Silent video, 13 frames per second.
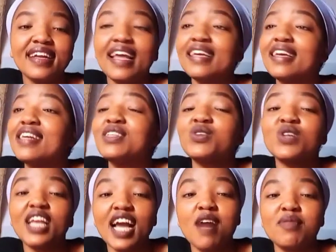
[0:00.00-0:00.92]
Like, it
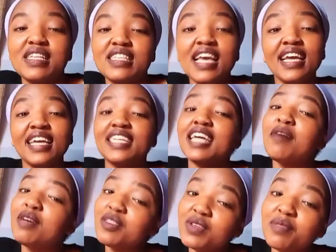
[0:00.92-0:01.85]
really happens. It
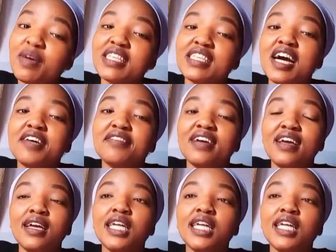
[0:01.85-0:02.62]
happens with myself,